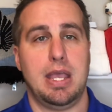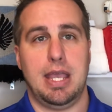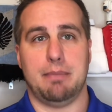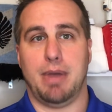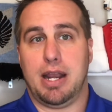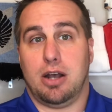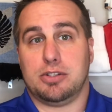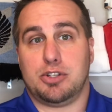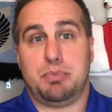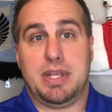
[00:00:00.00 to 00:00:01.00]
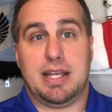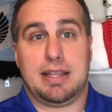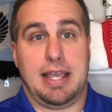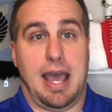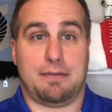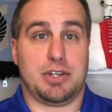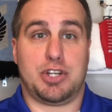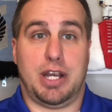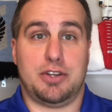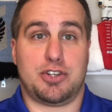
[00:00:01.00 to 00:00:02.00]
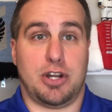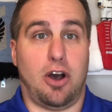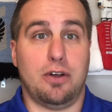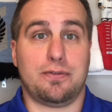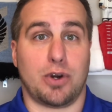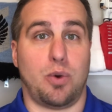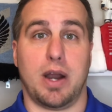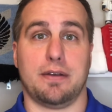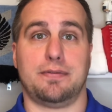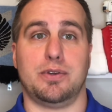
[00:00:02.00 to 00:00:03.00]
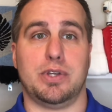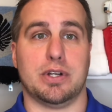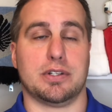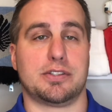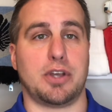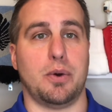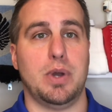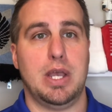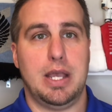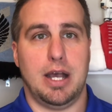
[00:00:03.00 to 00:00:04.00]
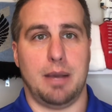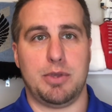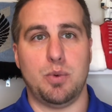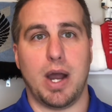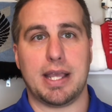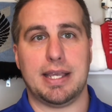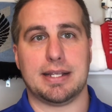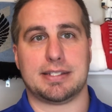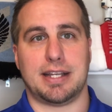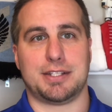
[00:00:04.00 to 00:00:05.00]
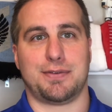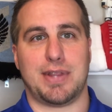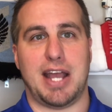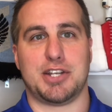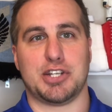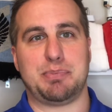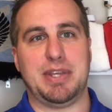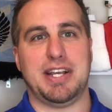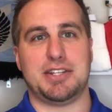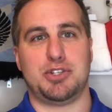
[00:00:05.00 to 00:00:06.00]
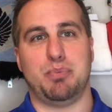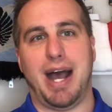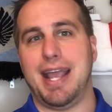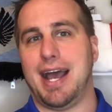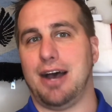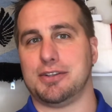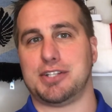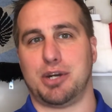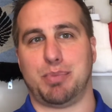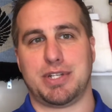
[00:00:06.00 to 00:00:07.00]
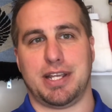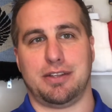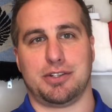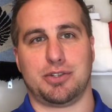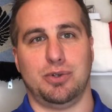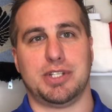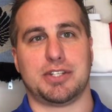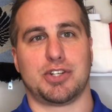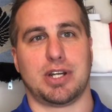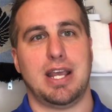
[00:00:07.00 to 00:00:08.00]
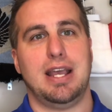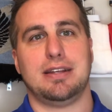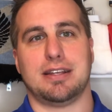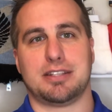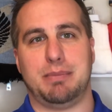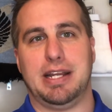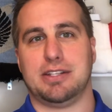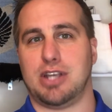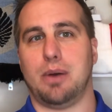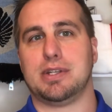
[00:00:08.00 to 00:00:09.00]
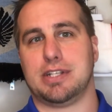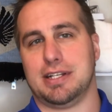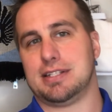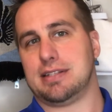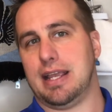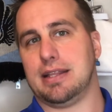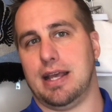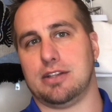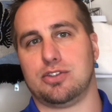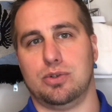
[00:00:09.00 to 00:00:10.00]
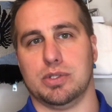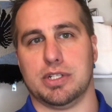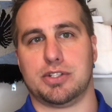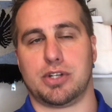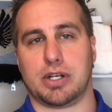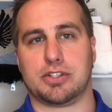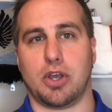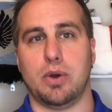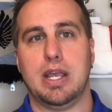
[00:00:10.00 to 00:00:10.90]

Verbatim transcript: It might also be that they haven't changed at all all for quite a few years. So um, you want to get a sense for that. Just because you buy a house in a particular school district doesn't mean it's always going to stay in that school district. So